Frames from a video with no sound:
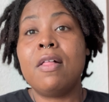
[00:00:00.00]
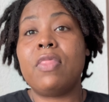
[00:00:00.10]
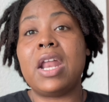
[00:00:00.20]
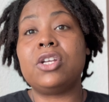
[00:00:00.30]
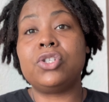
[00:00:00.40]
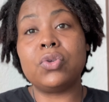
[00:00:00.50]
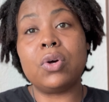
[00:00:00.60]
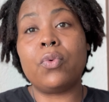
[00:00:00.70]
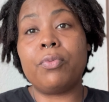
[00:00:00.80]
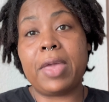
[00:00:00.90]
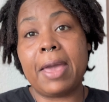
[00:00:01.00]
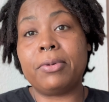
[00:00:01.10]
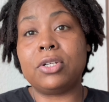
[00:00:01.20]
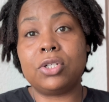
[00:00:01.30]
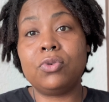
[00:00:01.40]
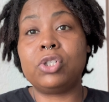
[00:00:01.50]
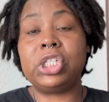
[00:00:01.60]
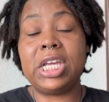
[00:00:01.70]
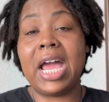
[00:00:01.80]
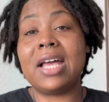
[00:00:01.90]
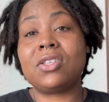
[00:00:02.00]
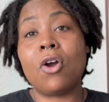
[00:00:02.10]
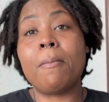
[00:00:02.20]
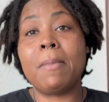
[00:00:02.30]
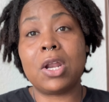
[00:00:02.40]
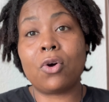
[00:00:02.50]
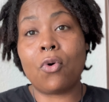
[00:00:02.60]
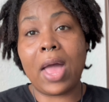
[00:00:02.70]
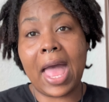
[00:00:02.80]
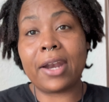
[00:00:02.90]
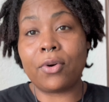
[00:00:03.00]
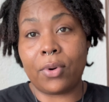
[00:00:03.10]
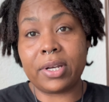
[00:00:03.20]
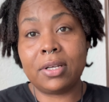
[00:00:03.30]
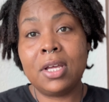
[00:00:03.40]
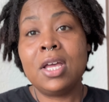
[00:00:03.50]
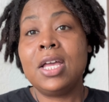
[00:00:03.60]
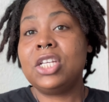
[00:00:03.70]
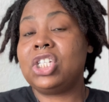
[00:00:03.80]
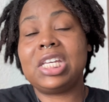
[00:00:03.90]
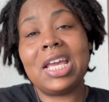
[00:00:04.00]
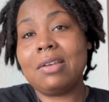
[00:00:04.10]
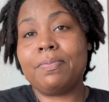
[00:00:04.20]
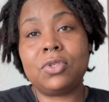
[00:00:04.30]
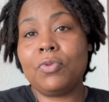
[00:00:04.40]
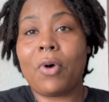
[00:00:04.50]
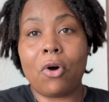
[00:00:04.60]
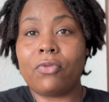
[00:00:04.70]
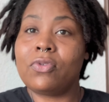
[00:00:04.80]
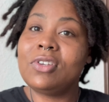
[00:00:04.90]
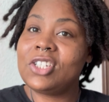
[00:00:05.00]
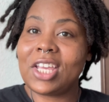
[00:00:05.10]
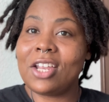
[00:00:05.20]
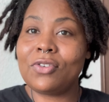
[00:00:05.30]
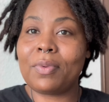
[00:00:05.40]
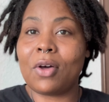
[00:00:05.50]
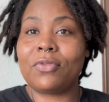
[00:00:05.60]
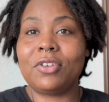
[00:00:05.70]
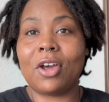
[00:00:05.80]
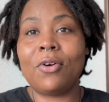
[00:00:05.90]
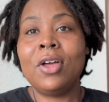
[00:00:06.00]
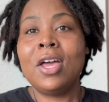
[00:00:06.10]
that a doula will be able to do. She has her medical hat on. She can't do both. She can't do both, you know?